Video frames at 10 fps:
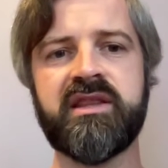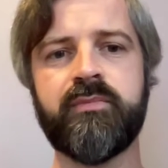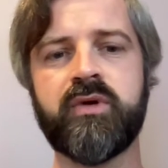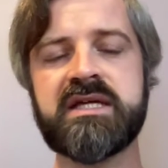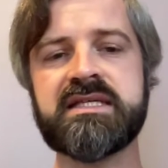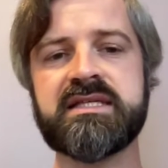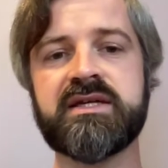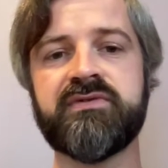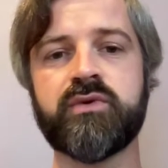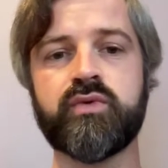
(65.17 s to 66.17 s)
by the presence
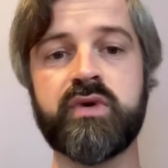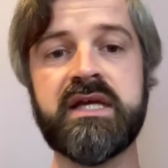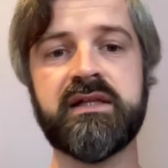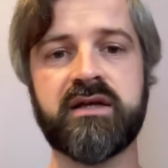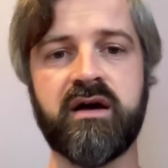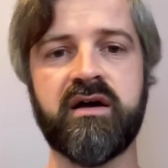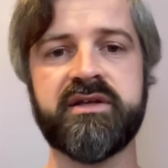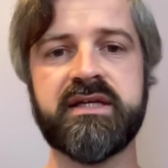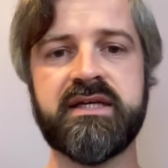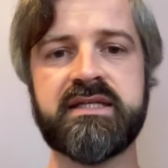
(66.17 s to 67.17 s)
of the real
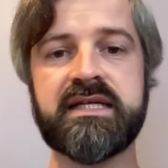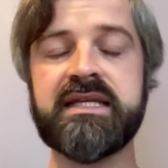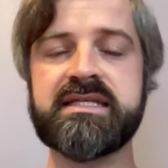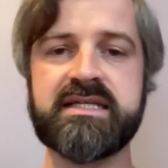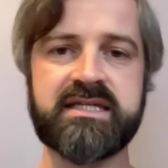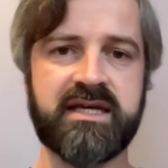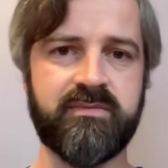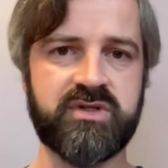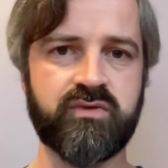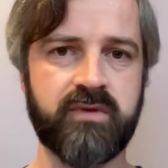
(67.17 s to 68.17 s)
God to listen to
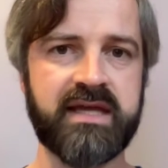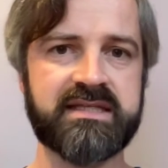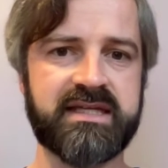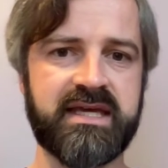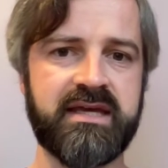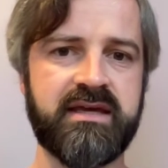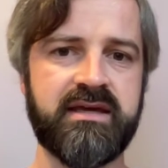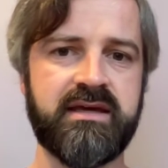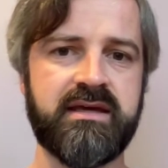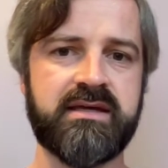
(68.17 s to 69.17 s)
him directly,
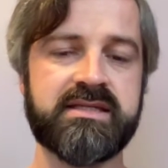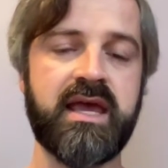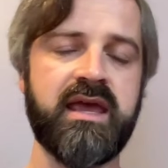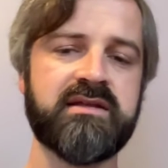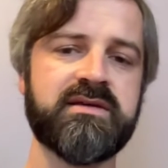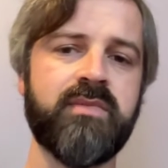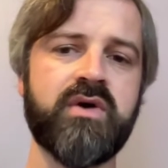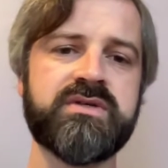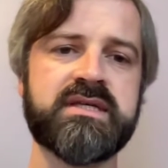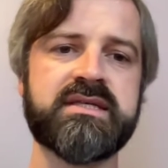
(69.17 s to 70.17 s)
saying to
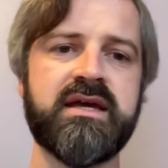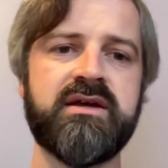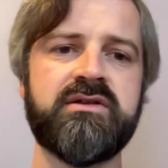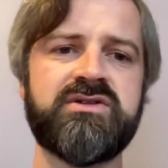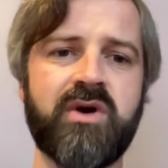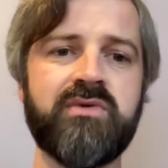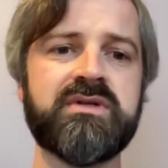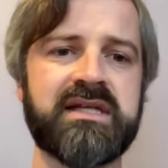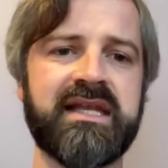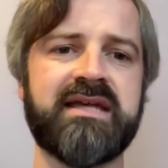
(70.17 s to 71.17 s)
Moses,
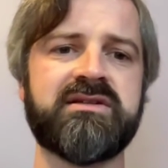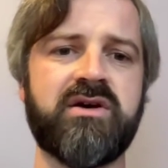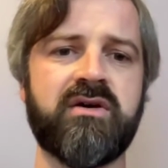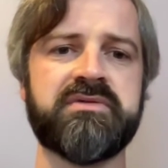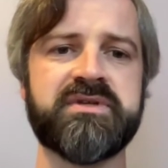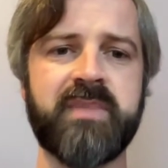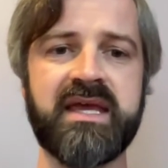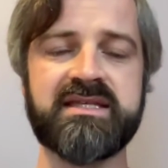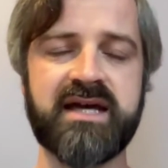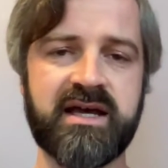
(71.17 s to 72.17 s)
Don't let God
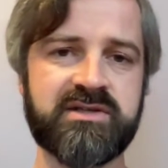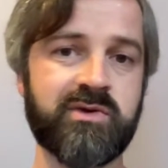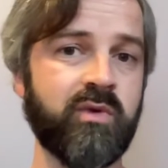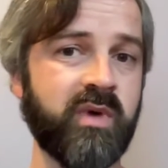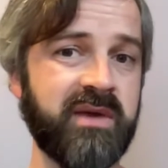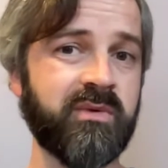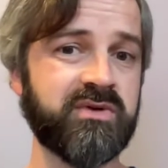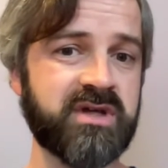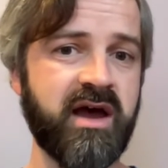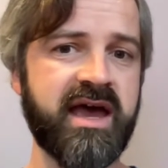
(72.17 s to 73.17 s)
speak to us, or we will
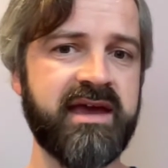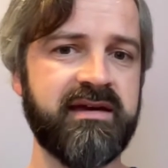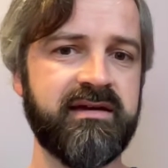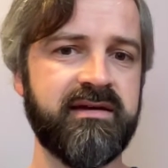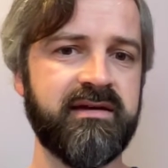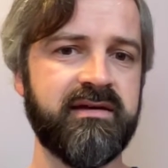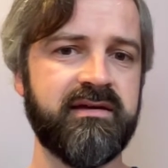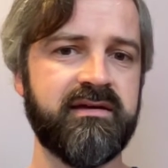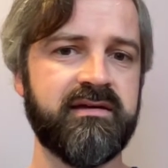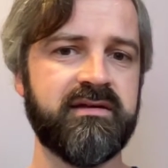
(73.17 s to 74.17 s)
die.
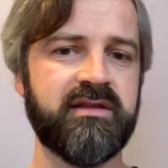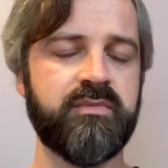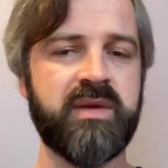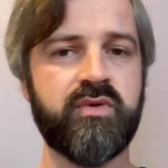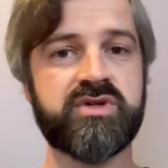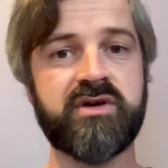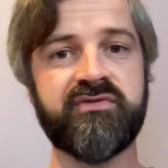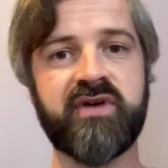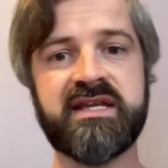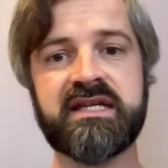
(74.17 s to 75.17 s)
The people don't
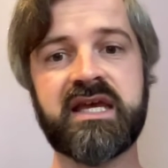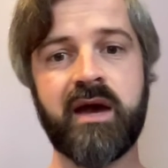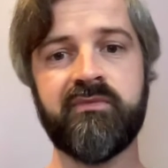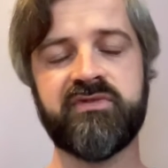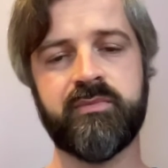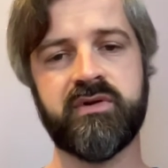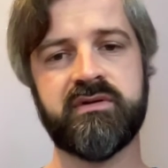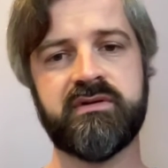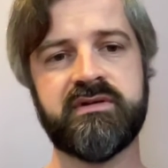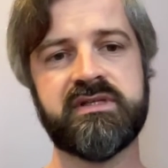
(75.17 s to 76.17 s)
find it
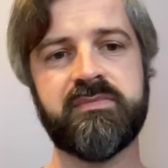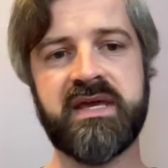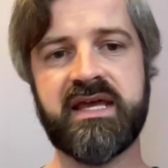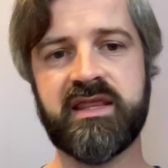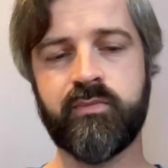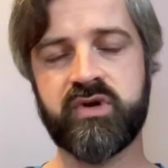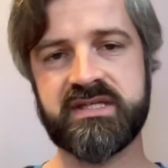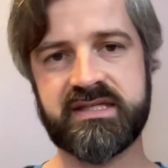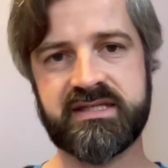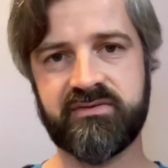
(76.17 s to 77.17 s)
comfortable to be in the
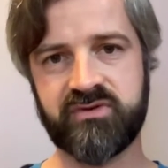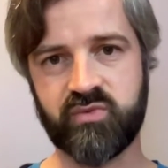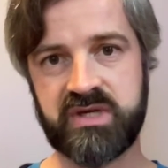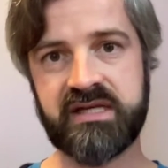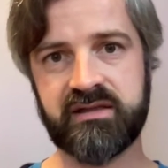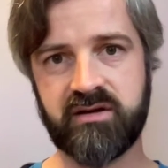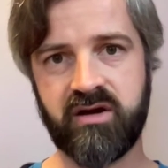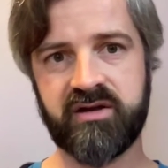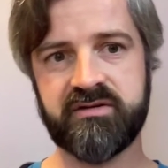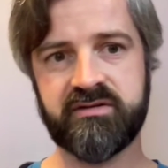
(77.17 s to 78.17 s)
presence of the real
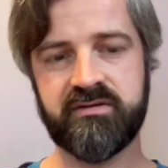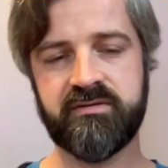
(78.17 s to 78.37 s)
God.